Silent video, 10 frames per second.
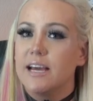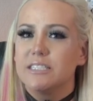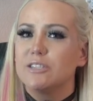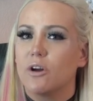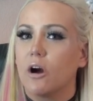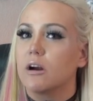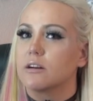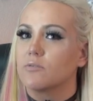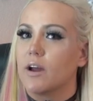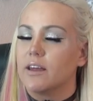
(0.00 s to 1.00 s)
it's an
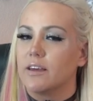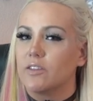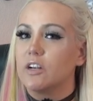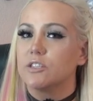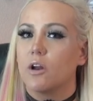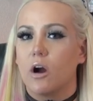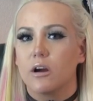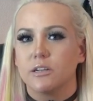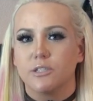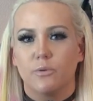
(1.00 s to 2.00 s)
art, right? Like there's an
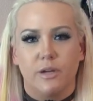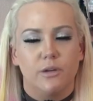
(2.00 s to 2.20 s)
art to it.